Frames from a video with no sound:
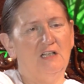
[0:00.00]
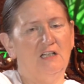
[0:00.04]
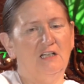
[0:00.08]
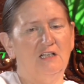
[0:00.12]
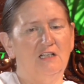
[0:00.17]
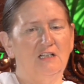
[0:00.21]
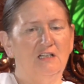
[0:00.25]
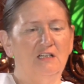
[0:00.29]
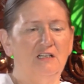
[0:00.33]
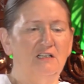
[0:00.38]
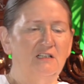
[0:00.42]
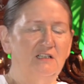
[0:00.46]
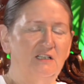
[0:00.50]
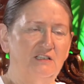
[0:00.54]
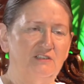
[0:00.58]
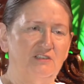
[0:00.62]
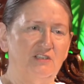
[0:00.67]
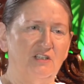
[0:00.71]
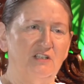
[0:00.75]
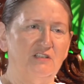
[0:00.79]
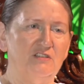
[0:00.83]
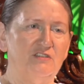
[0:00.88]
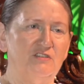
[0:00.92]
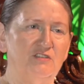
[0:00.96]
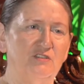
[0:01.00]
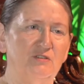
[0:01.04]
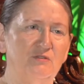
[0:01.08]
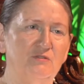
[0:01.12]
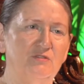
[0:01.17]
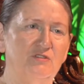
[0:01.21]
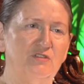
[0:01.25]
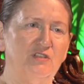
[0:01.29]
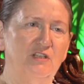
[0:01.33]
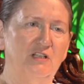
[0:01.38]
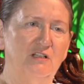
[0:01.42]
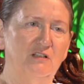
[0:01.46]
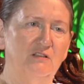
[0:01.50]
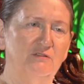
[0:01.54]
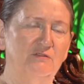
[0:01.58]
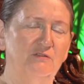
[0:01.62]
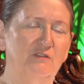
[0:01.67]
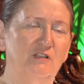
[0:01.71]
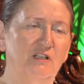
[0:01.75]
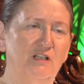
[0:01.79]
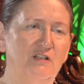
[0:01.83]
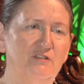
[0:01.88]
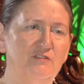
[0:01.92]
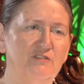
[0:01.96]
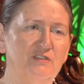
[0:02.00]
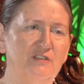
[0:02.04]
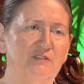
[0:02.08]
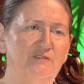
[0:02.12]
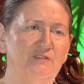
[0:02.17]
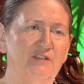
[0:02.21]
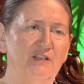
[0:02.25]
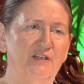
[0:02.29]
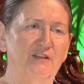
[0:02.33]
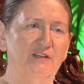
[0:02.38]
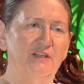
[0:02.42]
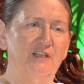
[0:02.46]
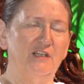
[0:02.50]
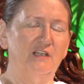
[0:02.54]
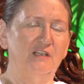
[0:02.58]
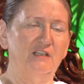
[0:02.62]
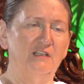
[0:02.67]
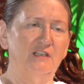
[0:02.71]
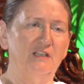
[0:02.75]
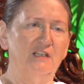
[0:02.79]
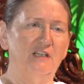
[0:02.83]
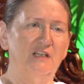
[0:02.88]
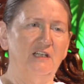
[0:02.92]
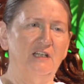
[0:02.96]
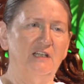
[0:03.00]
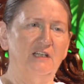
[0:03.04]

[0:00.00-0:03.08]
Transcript: adjust yourself, close everything,